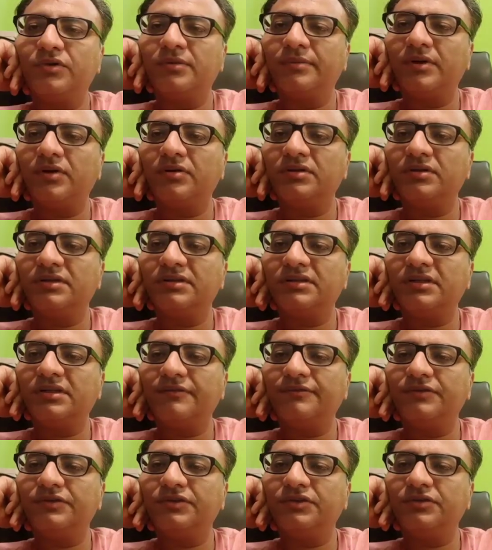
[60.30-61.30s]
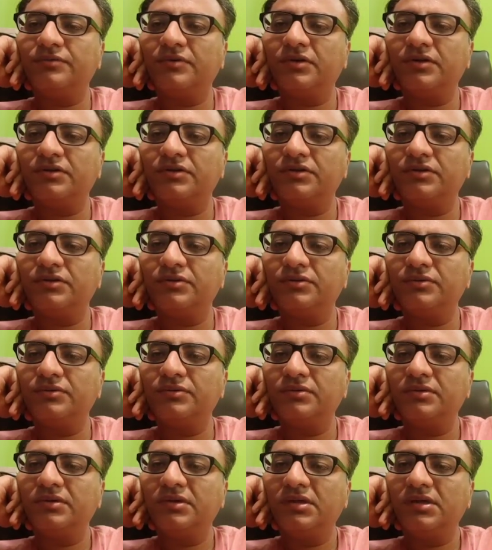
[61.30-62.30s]
about the stuff that you want to do.
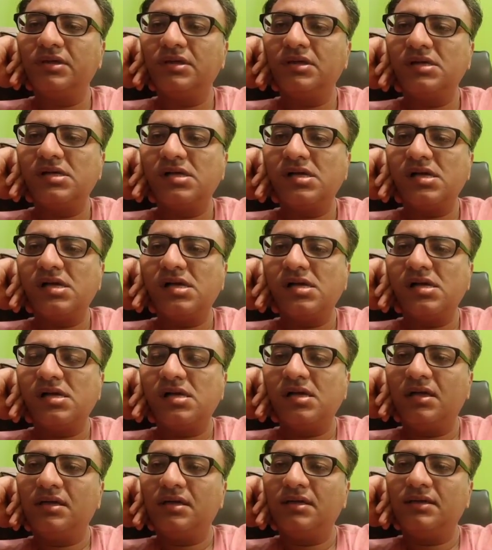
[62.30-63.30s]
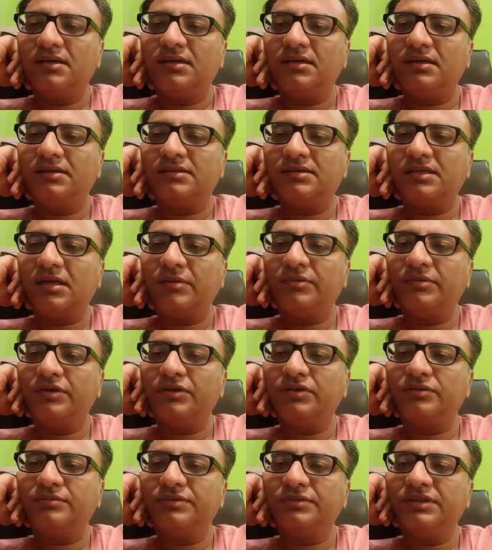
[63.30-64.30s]
Assalamu
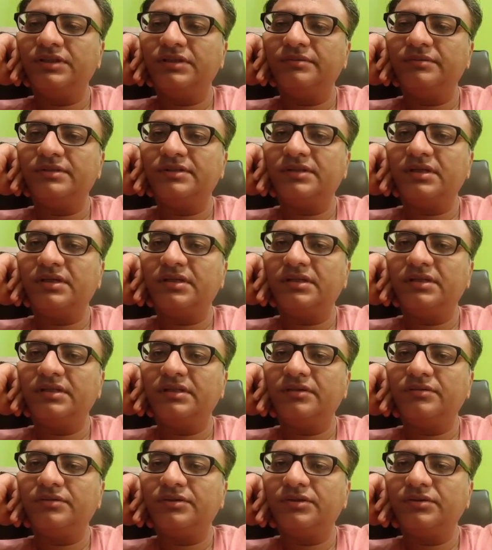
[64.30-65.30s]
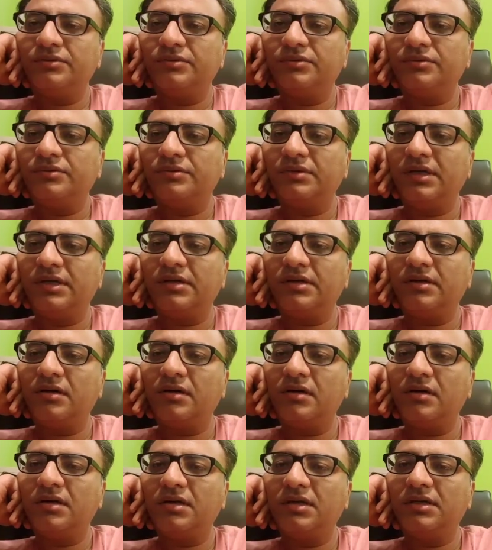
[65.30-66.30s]
alaikum Manib Ansari, how are you? Hi
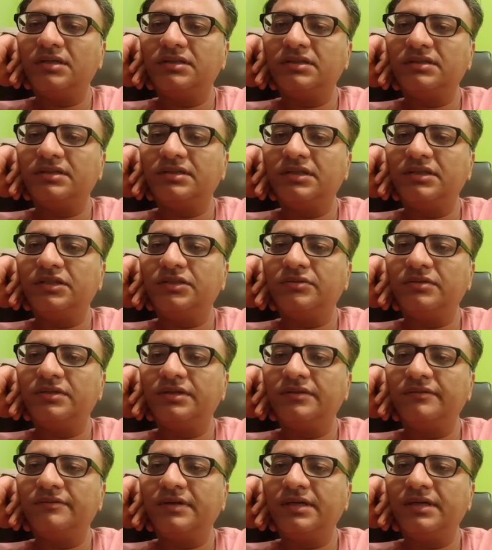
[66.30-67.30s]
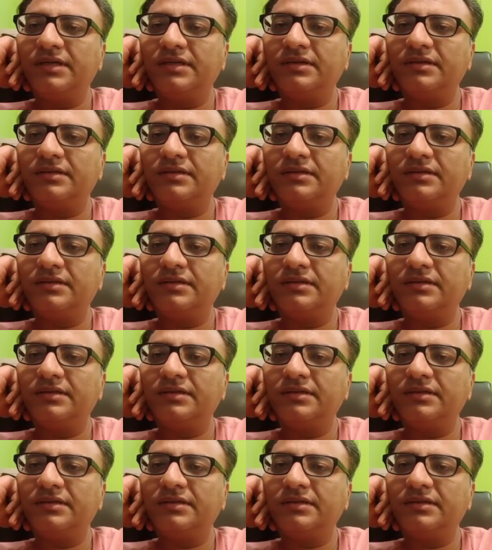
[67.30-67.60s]
Carla, I just sent you an invite.